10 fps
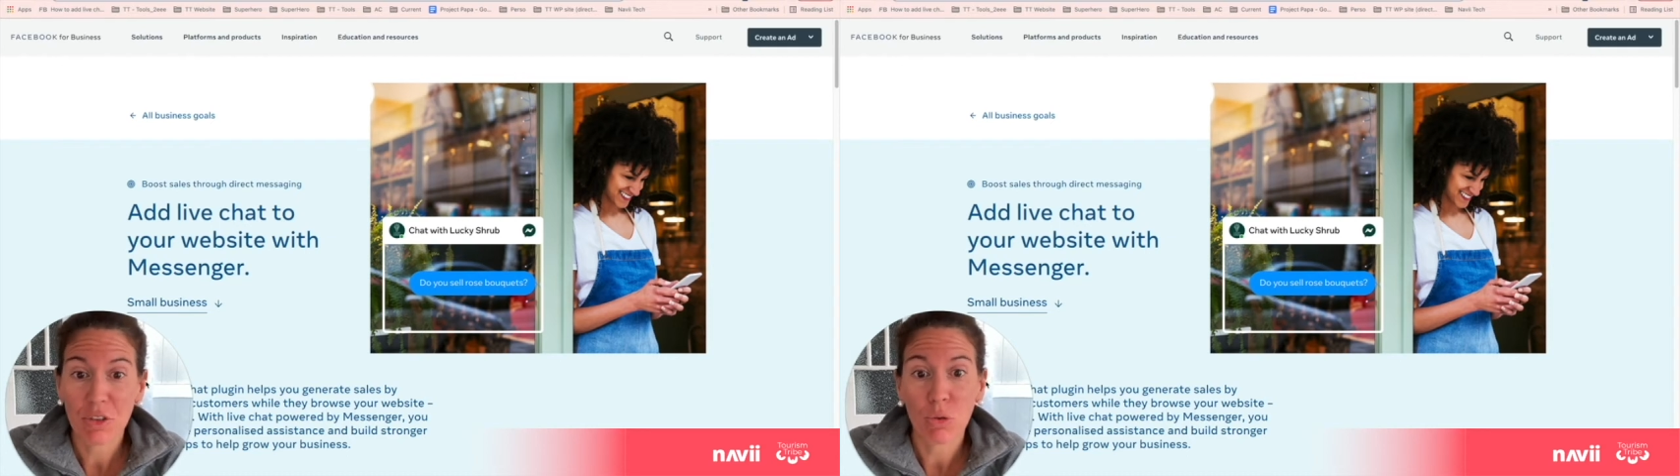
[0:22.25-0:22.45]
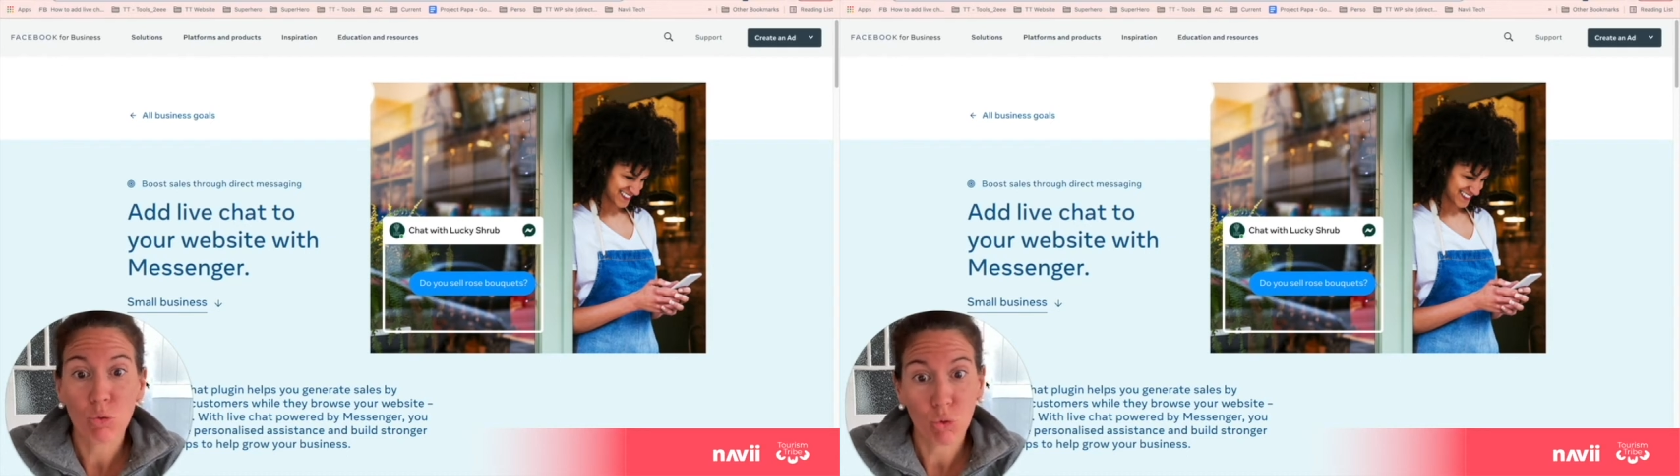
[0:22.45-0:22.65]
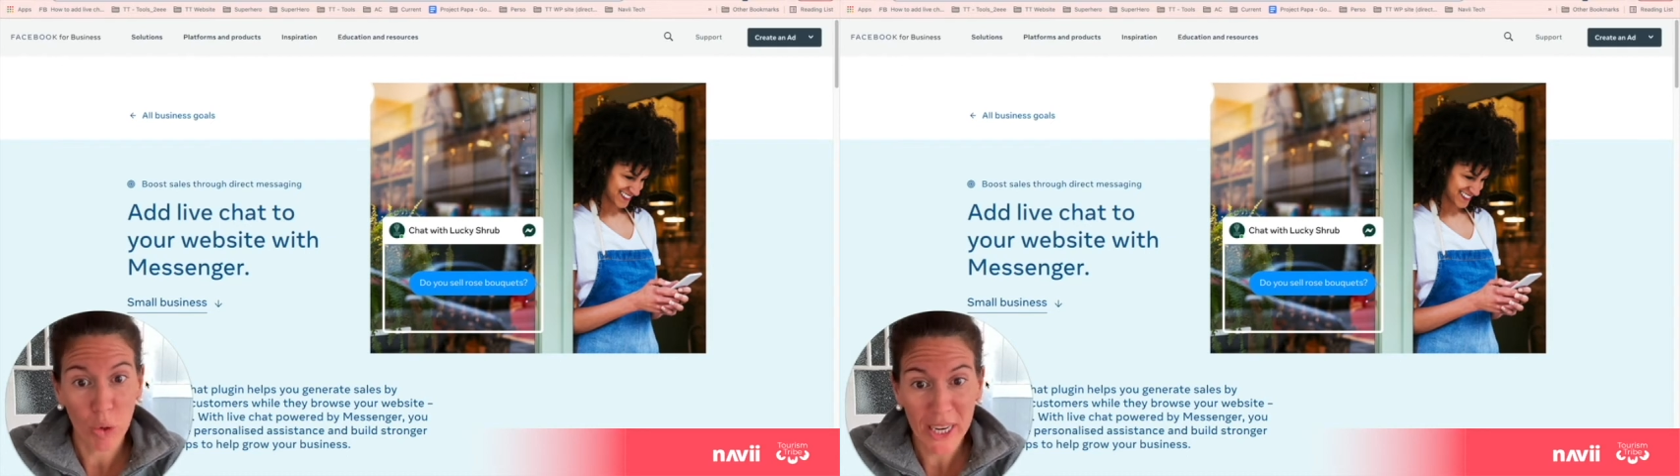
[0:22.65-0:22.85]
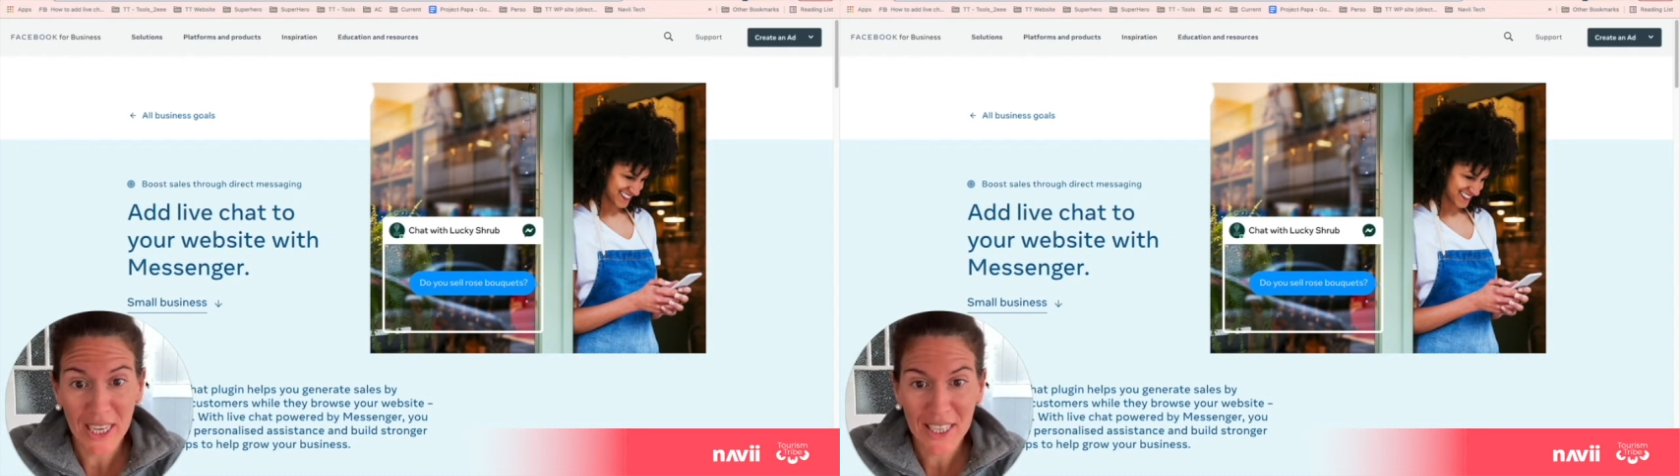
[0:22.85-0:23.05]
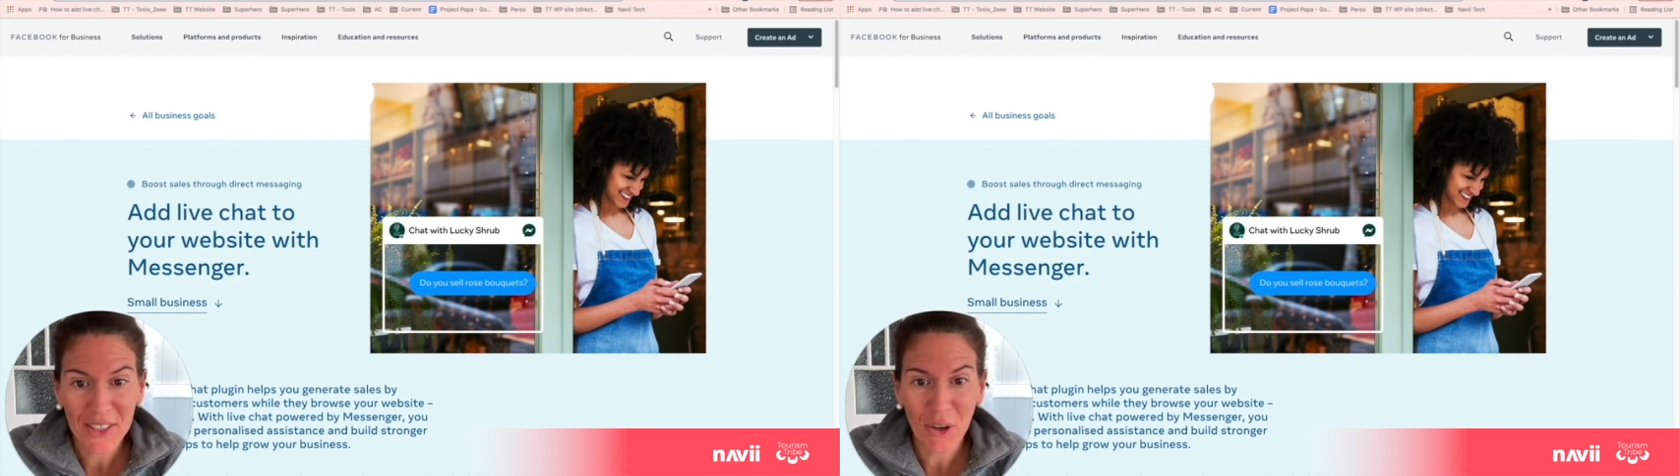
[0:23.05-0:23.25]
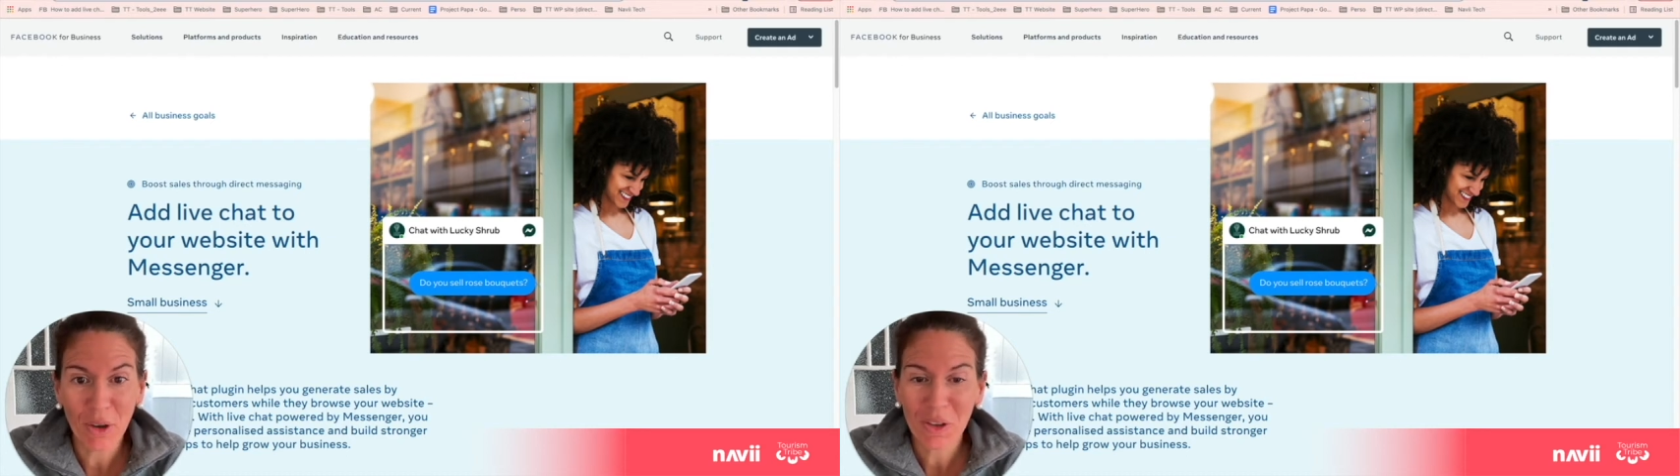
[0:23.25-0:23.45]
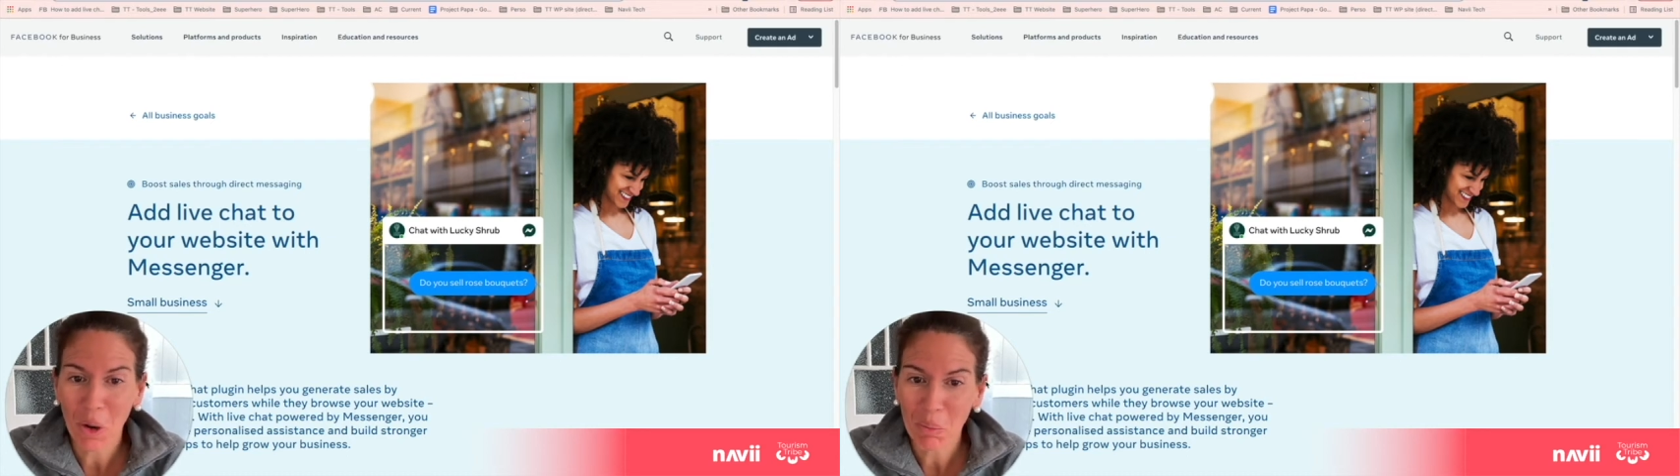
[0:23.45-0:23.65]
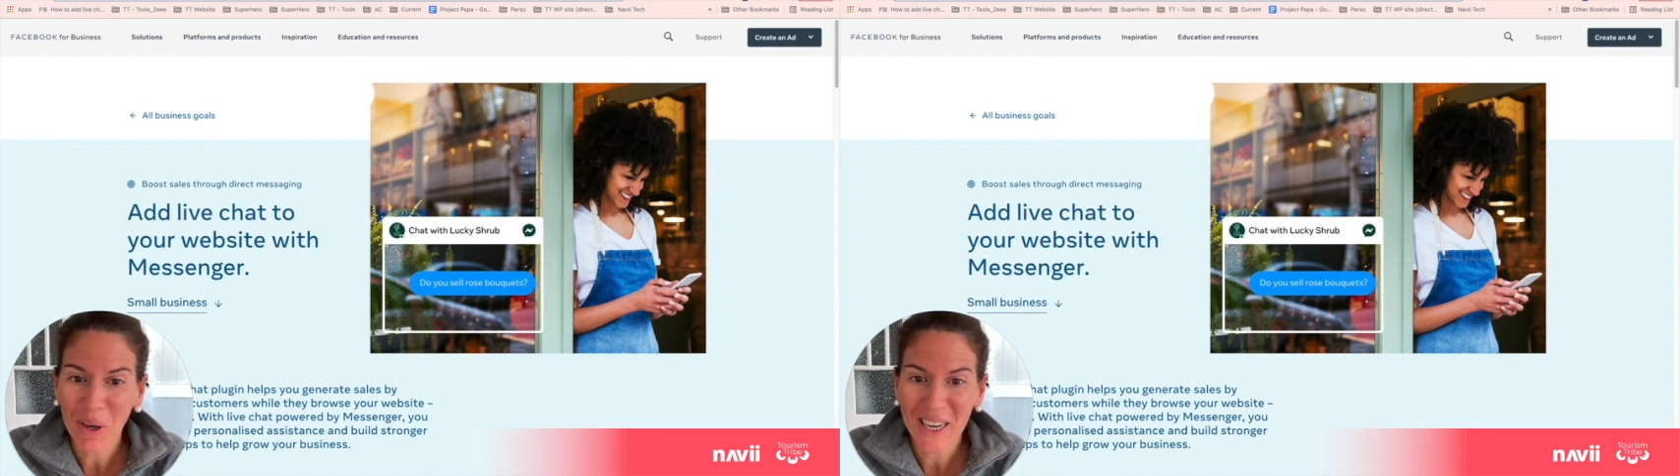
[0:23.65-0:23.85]
really not
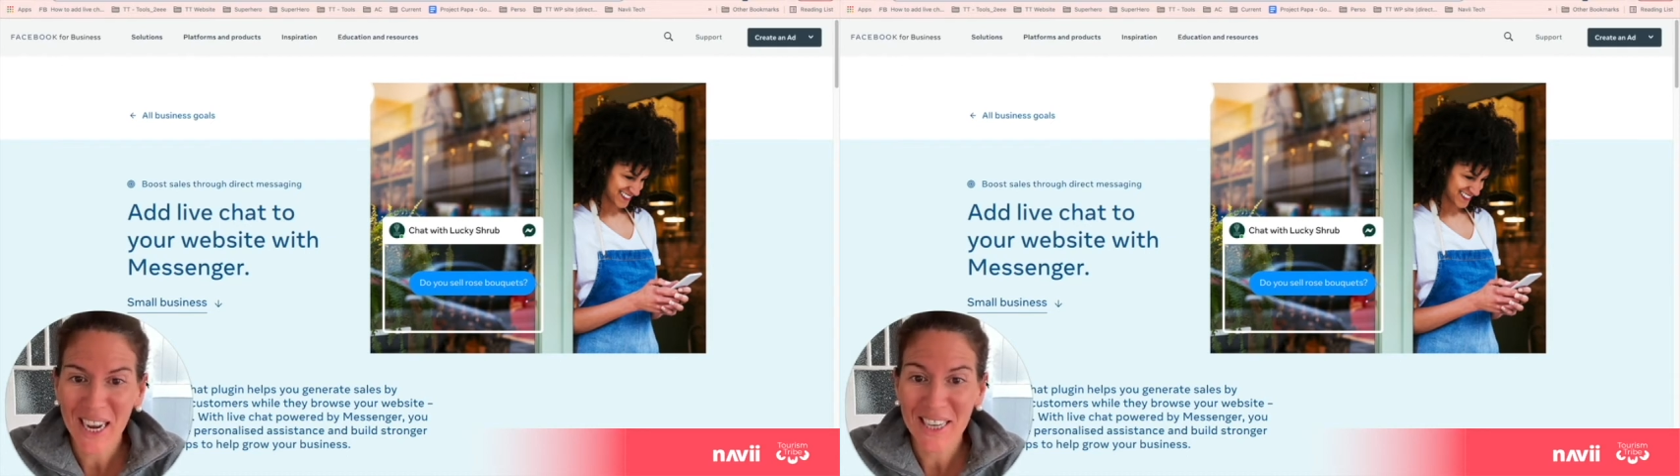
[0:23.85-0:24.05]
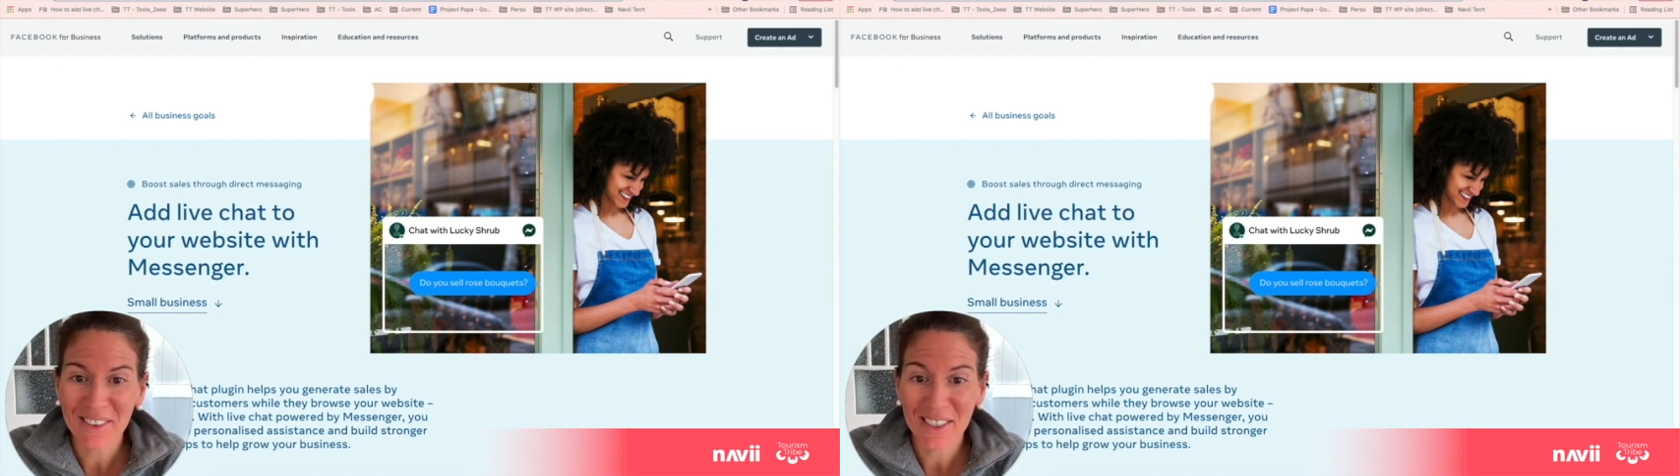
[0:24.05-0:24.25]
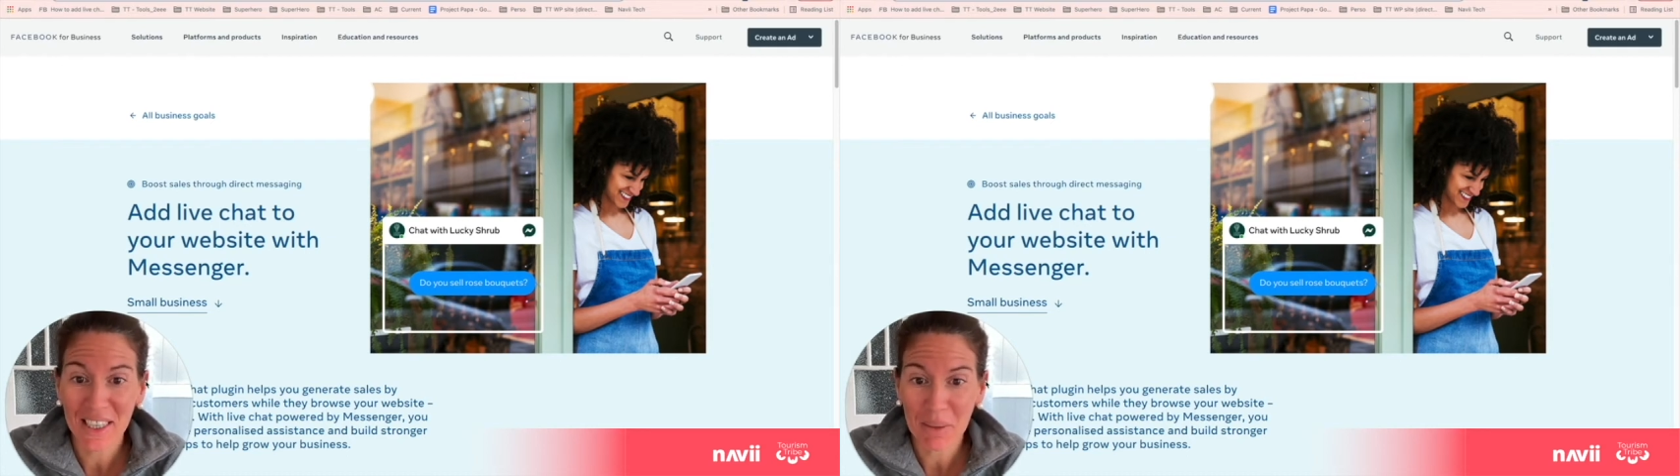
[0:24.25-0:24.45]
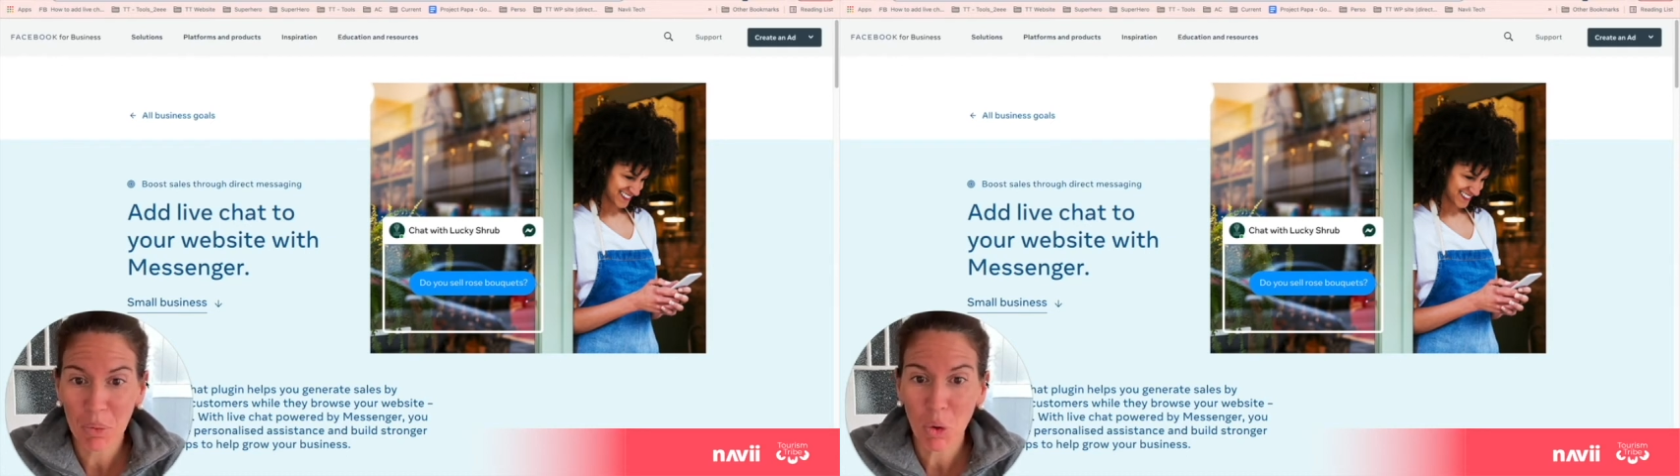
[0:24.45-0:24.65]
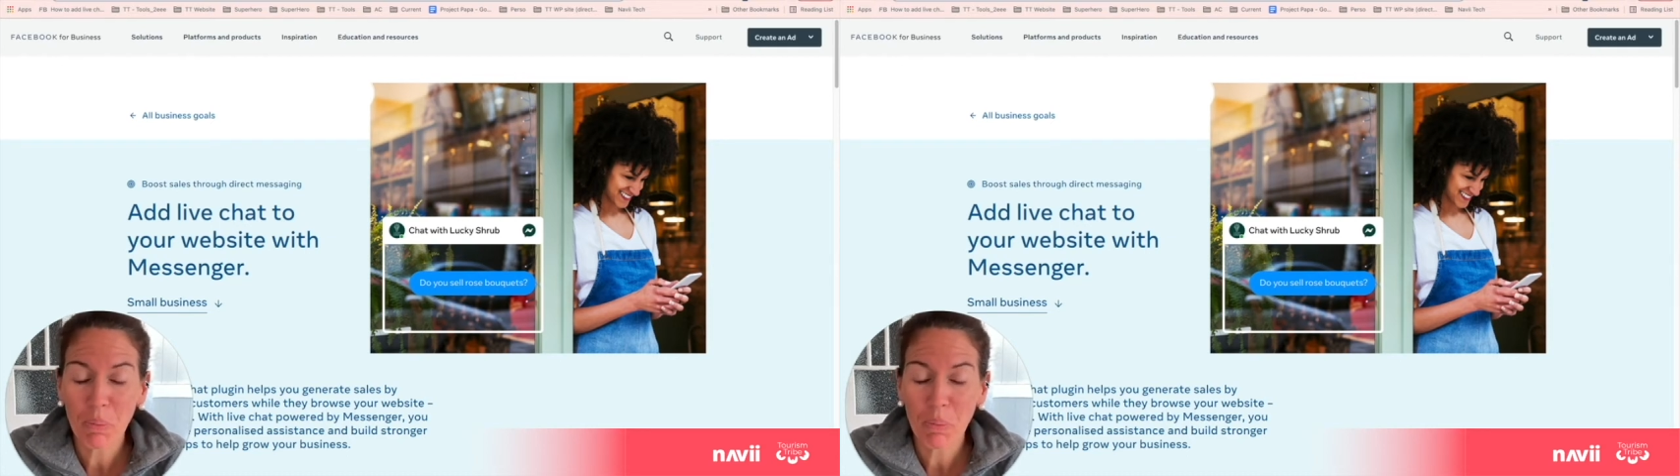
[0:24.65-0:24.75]
complicated anymore,